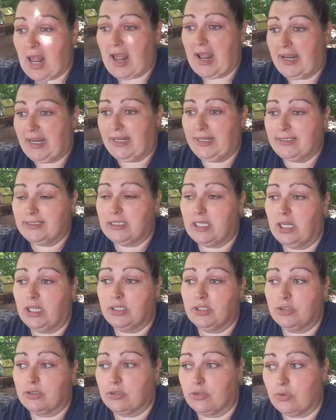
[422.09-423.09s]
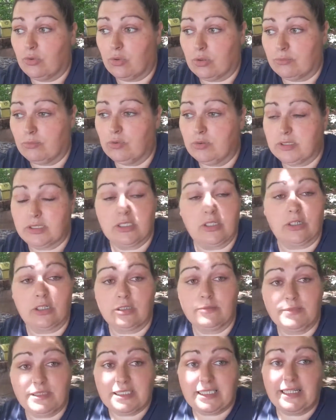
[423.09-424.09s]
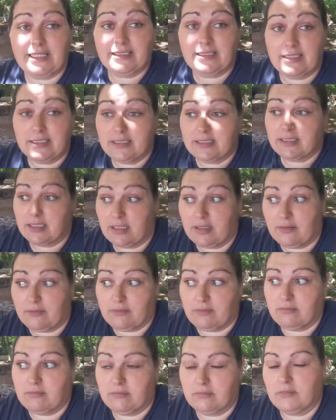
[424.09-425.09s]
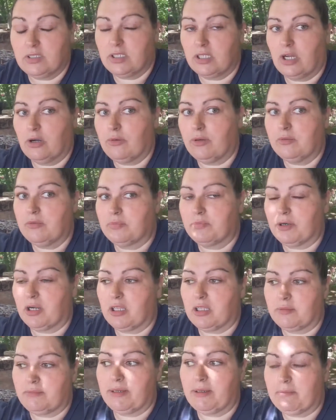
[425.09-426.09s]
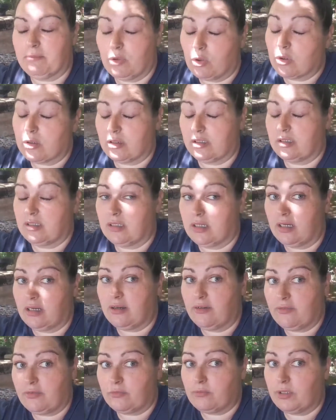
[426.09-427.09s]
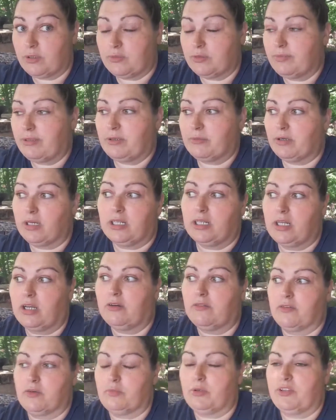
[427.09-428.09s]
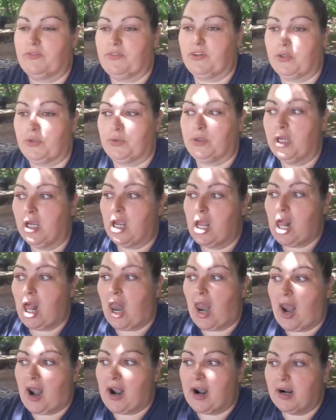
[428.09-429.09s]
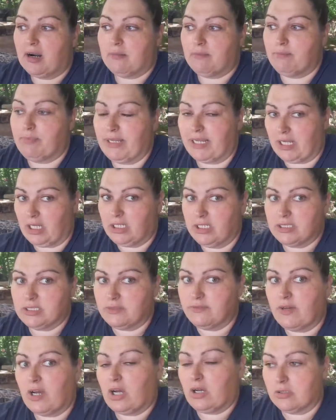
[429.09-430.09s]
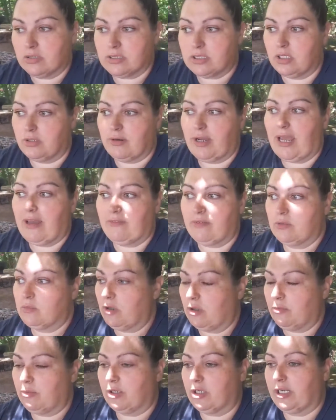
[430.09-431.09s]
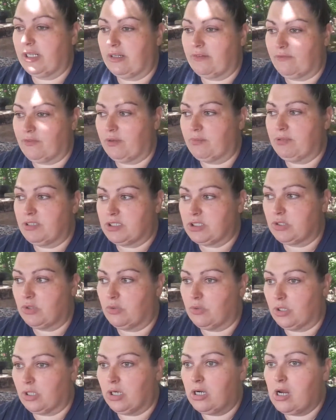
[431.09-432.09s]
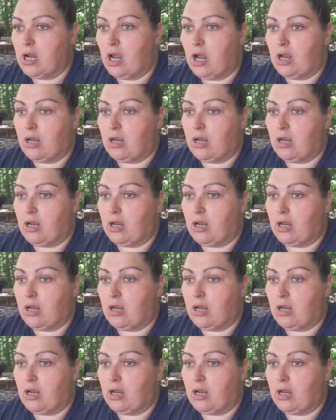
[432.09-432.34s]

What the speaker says: And under normal circumstances, you know, it would probably be more than enough. We would be running over with food because of also having what we're getting from the store.